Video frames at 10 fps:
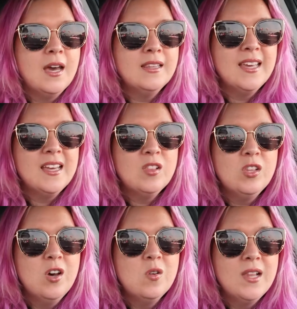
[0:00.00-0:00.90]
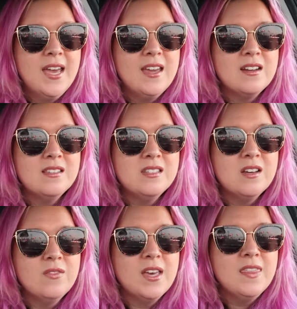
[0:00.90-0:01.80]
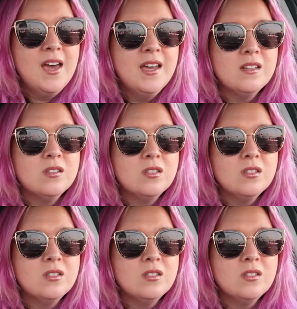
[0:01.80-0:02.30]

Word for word: and like low light and stuff like that.